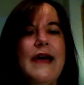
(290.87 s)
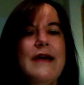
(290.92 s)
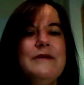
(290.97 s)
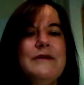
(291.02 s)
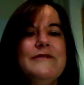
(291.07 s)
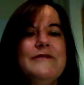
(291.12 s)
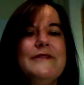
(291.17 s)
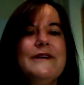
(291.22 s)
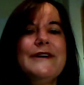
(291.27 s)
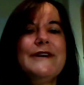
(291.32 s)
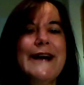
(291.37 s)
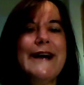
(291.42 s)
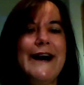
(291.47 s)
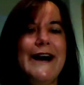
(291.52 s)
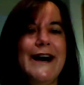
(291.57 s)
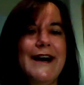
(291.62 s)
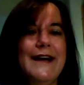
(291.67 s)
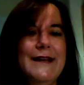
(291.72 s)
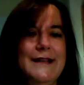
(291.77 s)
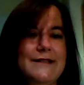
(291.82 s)
And be very
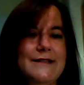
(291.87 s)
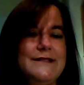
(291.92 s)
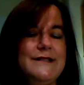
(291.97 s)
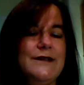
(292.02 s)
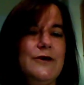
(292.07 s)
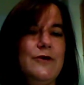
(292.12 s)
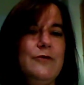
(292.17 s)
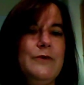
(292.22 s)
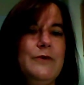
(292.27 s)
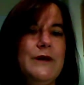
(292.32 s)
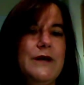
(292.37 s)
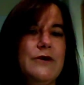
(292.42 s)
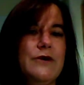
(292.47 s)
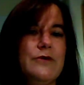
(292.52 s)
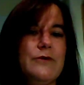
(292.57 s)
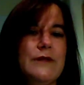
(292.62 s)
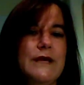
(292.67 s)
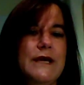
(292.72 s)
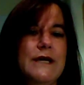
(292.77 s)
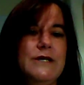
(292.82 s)
honest and open in
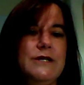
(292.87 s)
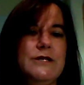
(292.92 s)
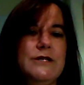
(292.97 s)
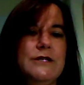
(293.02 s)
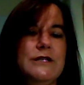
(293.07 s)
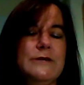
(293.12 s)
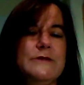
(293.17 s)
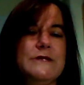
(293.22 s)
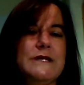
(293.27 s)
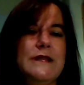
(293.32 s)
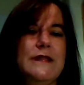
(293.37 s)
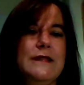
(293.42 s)
your relationships.